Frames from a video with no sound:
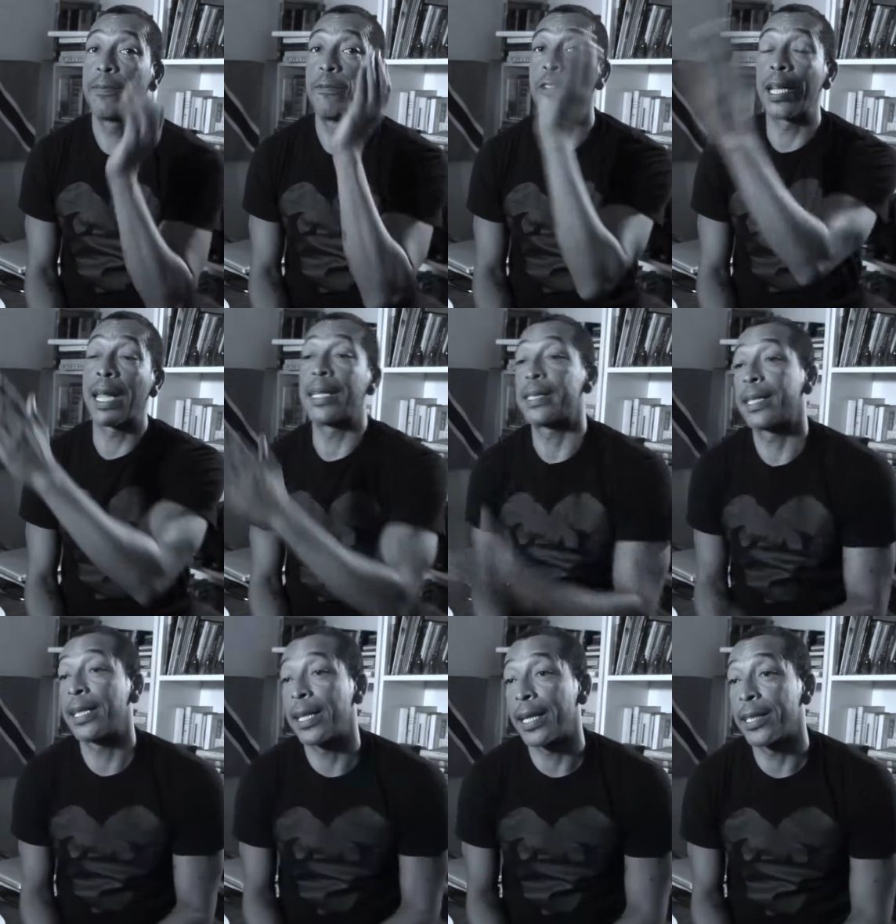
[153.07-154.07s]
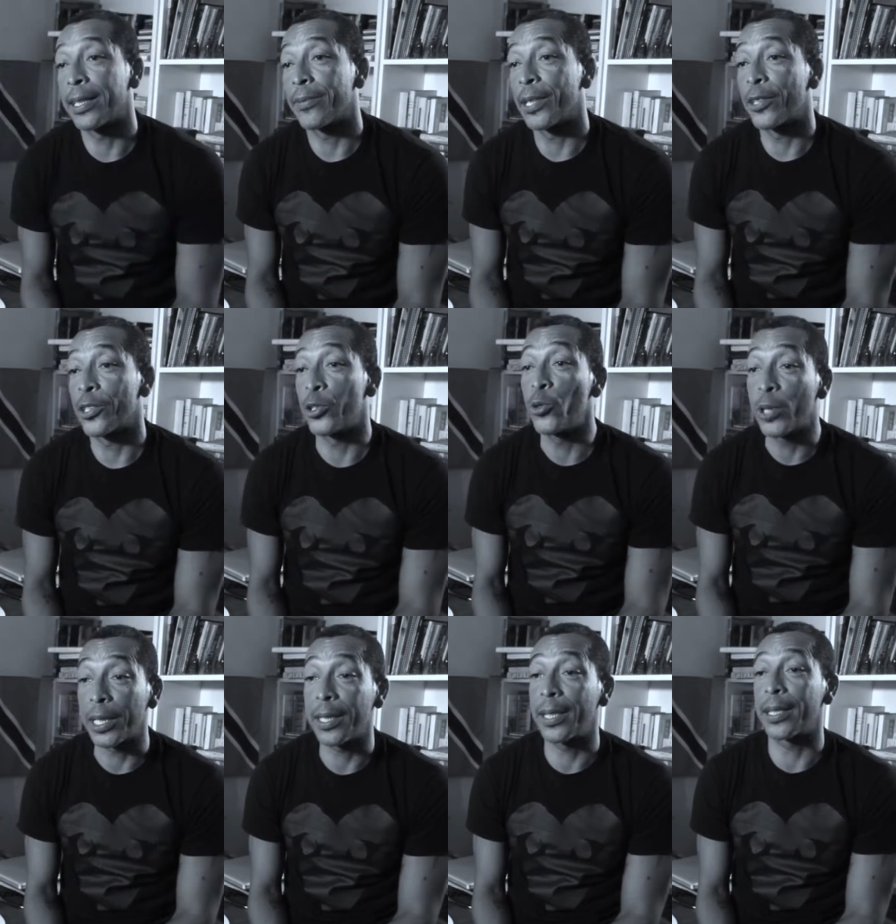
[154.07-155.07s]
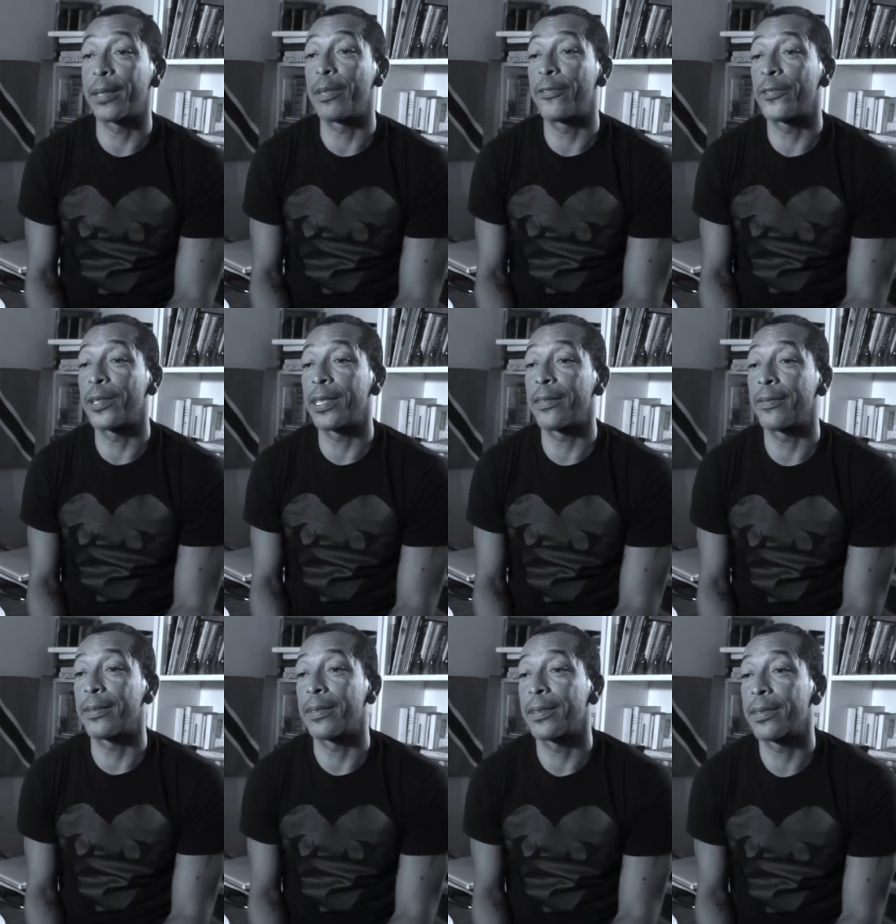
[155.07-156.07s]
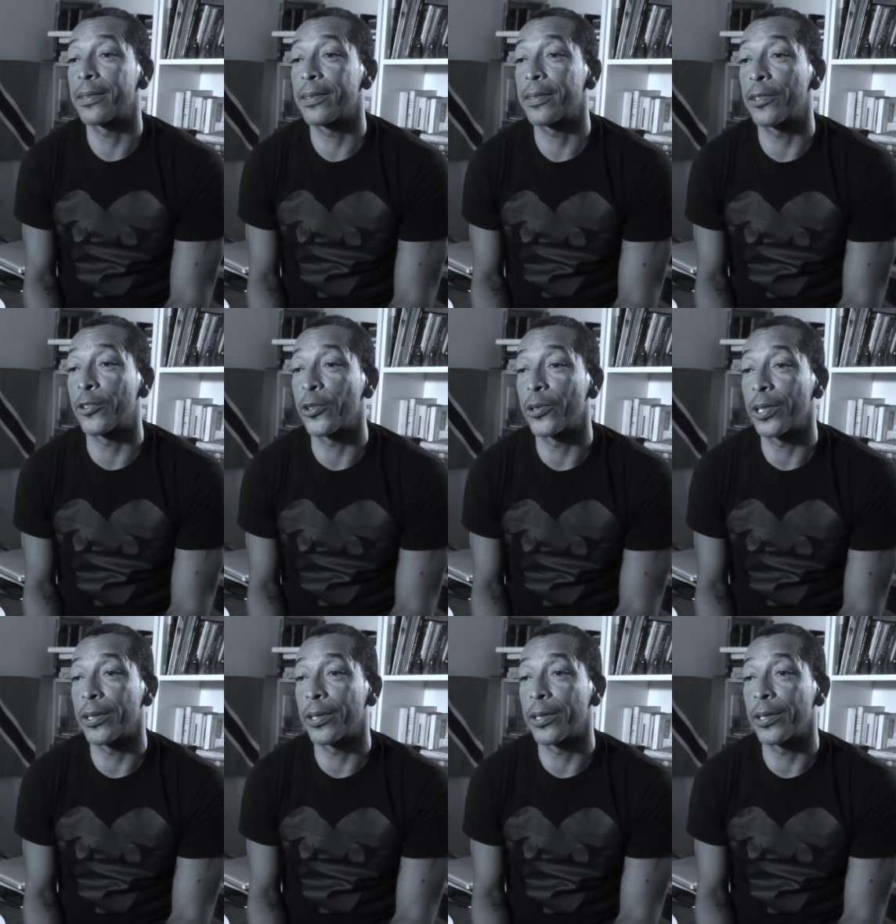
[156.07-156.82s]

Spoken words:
realizing that idea, because you could kill it before it even grow.